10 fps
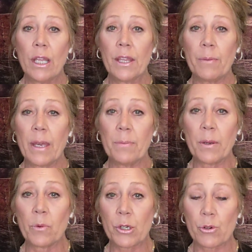They may
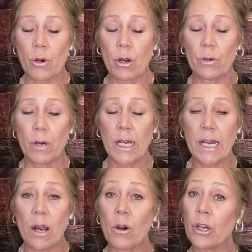be withdrawn right
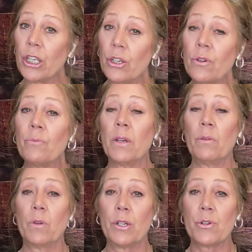now, or you have
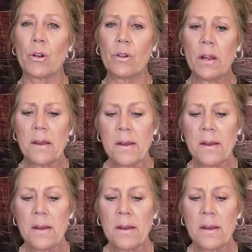been withdrawn.